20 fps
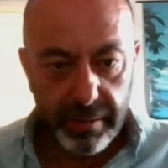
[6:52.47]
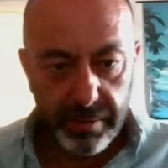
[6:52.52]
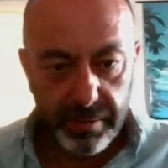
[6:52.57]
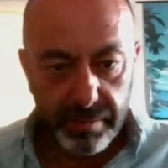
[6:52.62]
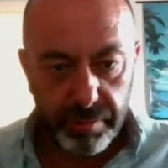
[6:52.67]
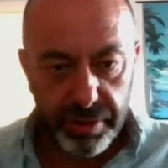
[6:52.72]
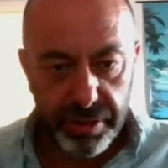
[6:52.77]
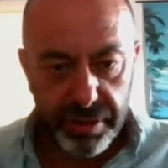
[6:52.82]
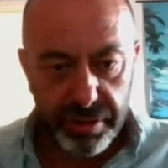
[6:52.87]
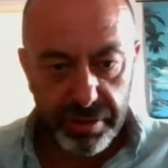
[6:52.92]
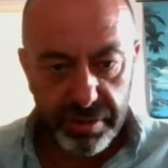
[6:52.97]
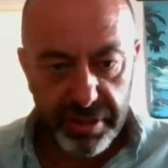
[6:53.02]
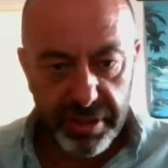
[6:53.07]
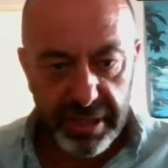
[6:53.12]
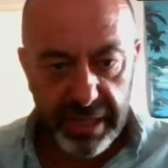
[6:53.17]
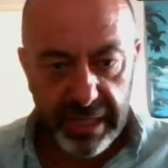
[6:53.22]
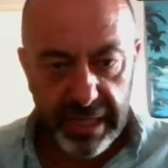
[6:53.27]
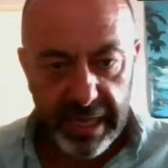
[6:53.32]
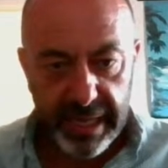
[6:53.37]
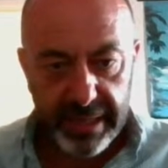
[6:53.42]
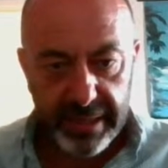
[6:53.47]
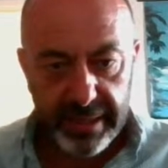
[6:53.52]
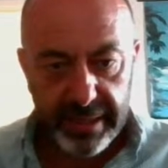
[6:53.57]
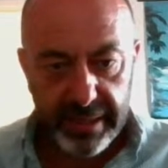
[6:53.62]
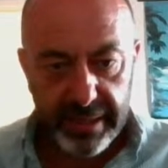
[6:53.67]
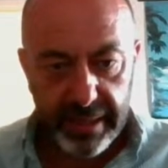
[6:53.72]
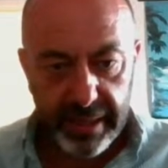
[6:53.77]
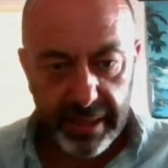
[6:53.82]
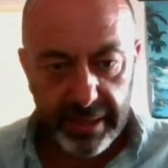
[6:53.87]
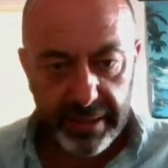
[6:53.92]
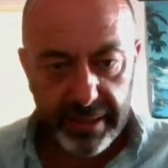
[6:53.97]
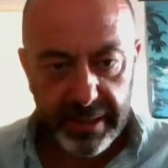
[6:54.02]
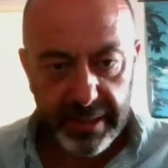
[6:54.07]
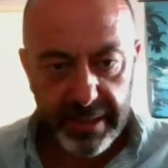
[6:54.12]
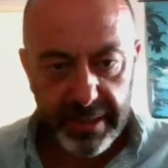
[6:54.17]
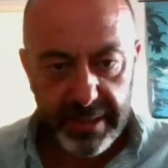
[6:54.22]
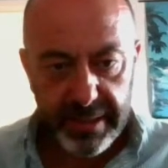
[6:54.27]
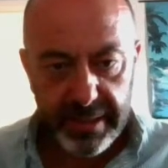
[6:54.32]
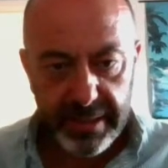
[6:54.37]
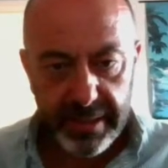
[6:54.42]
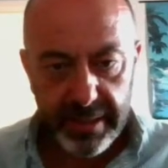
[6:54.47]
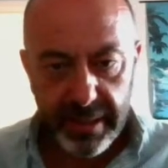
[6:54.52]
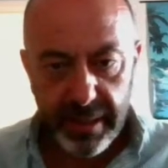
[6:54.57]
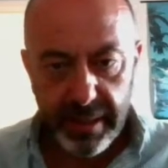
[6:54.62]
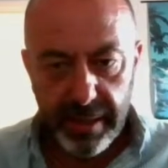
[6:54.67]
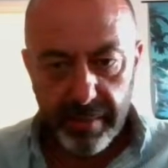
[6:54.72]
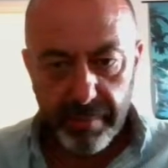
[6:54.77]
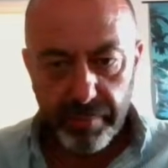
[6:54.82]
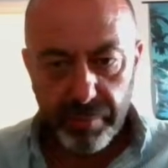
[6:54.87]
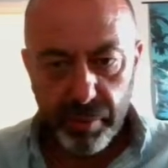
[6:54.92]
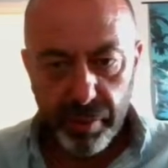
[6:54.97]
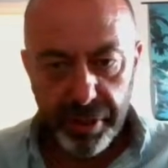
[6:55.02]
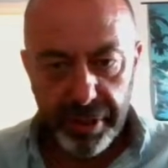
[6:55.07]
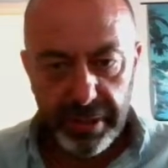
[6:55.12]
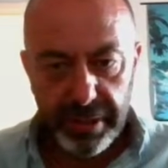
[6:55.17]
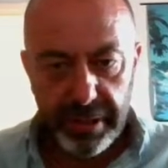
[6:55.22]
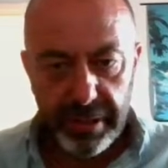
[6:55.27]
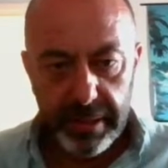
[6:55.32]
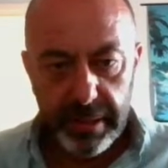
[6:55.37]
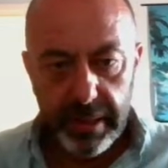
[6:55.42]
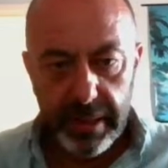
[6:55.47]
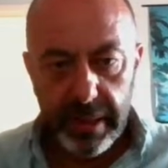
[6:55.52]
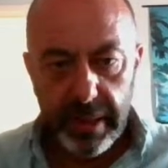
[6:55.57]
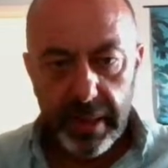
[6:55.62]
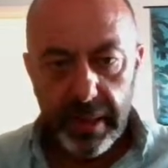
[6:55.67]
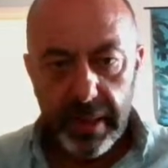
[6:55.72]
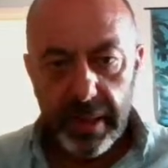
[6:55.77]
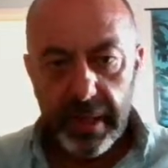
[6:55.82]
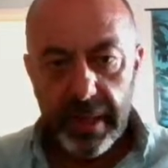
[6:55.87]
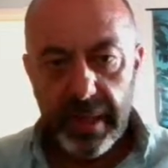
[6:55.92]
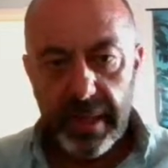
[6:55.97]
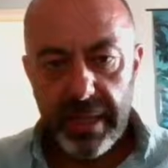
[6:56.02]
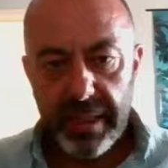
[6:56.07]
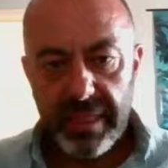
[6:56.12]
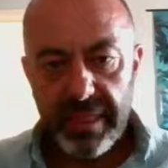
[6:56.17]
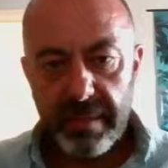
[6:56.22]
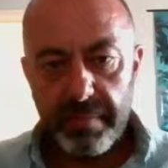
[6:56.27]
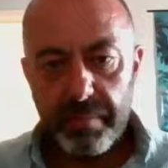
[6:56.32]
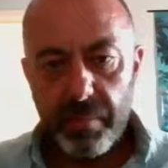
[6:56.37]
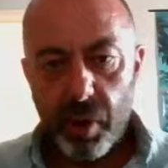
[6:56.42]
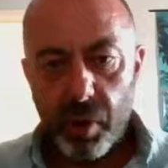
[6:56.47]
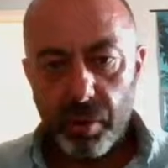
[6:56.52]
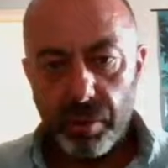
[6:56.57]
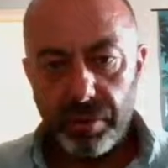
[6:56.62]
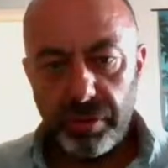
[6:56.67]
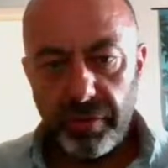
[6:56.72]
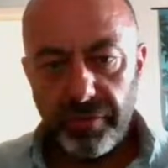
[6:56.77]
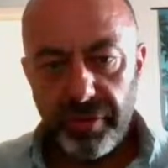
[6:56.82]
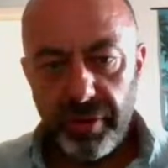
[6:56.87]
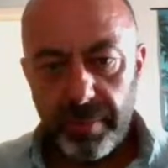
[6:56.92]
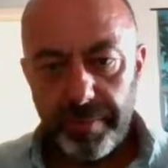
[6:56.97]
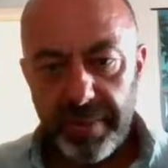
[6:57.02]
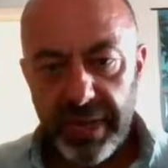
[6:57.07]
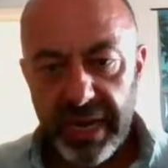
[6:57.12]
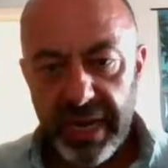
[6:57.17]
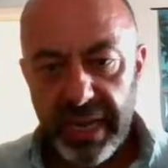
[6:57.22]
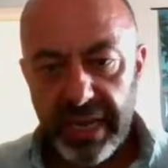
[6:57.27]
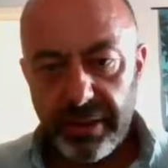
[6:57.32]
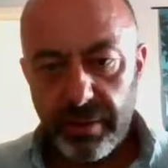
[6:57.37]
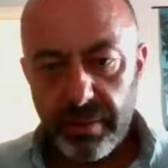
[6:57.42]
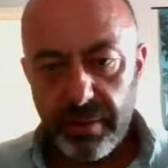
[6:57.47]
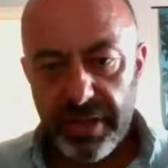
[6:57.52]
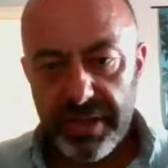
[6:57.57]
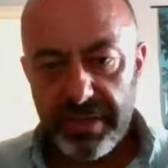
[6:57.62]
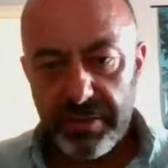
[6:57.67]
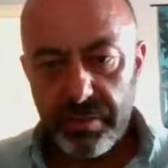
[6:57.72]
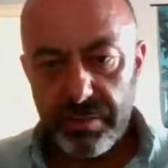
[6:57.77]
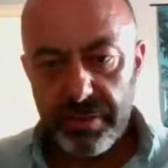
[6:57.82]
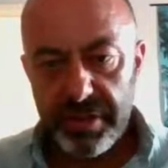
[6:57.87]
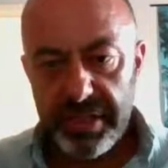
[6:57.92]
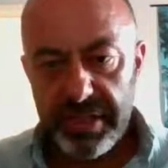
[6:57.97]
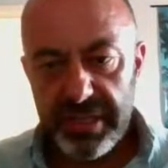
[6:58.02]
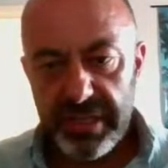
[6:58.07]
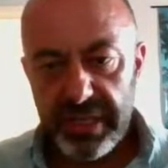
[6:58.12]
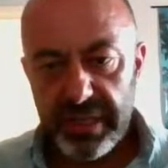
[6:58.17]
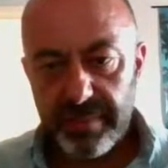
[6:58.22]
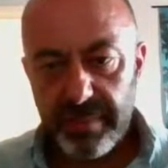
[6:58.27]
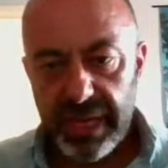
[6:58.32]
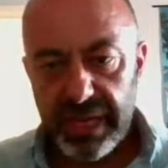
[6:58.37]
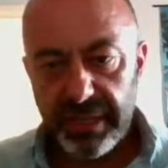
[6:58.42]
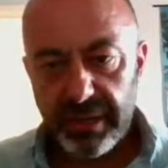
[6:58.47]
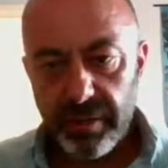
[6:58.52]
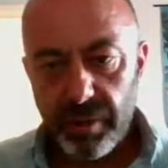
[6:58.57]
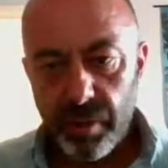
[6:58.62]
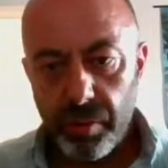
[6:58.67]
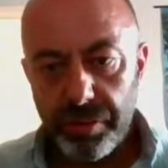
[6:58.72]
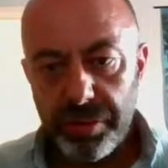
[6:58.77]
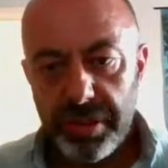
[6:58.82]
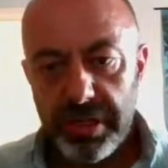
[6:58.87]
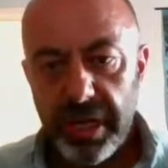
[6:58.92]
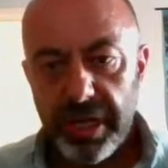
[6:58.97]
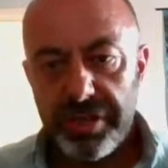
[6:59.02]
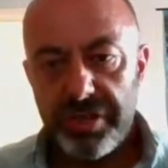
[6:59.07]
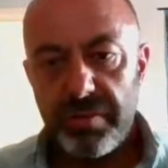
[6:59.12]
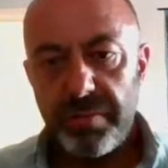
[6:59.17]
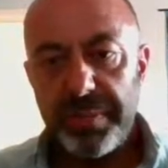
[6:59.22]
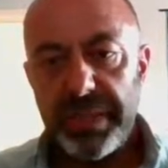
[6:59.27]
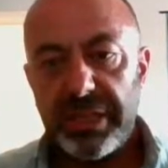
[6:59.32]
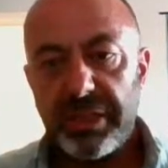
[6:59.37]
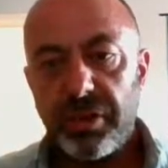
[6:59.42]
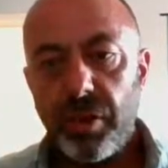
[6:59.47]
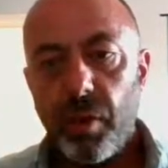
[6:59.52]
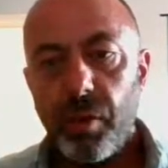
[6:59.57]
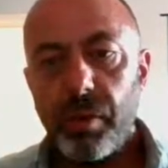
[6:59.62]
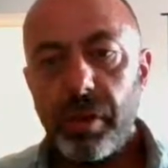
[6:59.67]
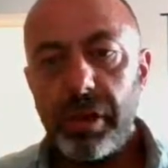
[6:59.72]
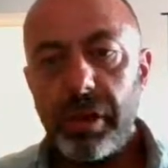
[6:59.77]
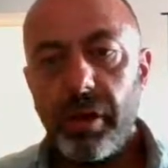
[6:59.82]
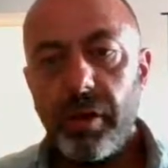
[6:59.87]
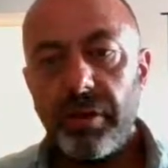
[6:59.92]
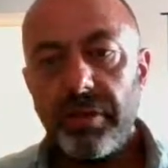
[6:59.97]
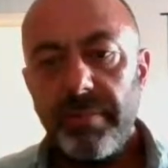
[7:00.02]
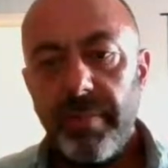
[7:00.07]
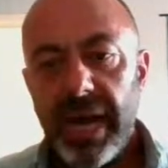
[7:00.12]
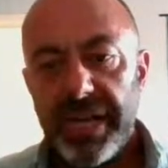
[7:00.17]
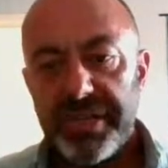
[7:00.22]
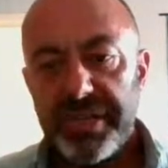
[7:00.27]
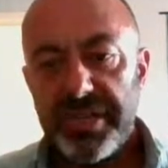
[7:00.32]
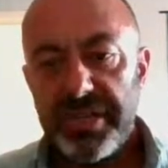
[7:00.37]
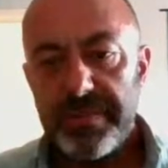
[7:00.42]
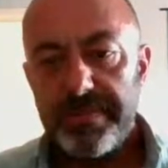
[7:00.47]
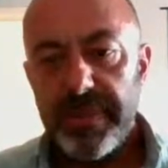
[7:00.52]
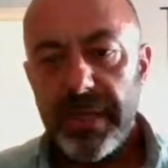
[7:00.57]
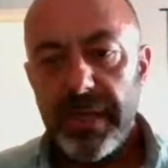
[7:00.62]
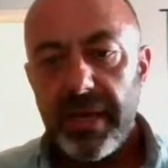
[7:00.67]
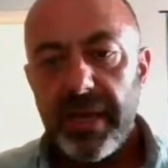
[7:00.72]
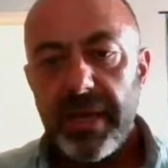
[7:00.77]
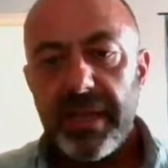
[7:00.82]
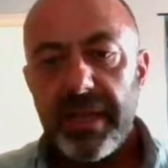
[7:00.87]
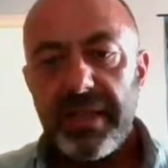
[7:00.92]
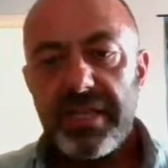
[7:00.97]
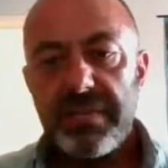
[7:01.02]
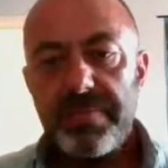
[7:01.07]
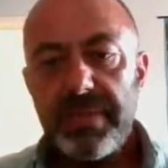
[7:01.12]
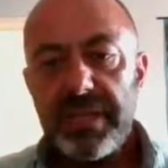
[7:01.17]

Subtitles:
we should select at this point. The mode of the operator, as you'll see in my notes, has to be toggle on match. This